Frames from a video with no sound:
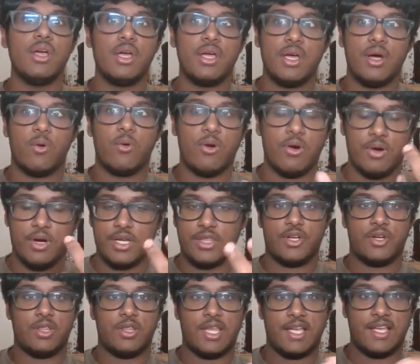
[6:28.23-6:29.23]
or
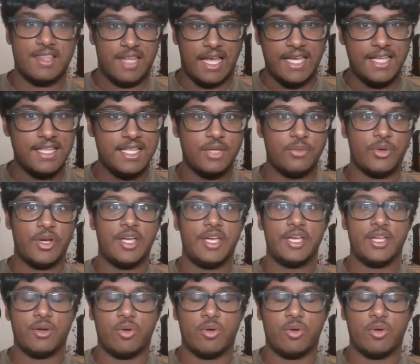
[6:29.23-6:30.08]
they're like lightly written,